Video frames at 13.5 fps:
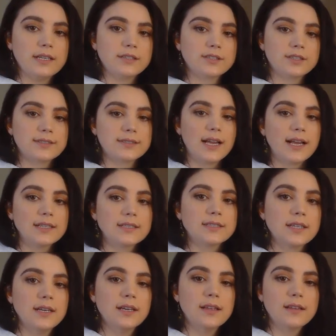and intersect,
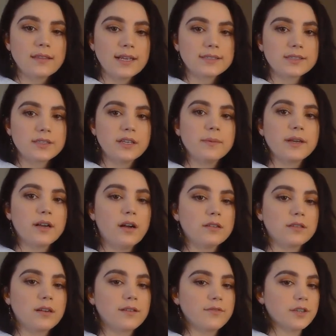that's going to be
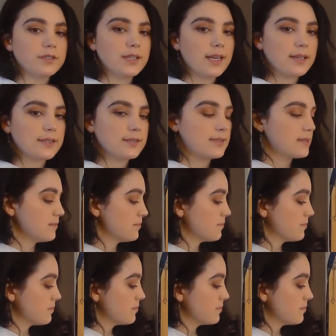called our vertex.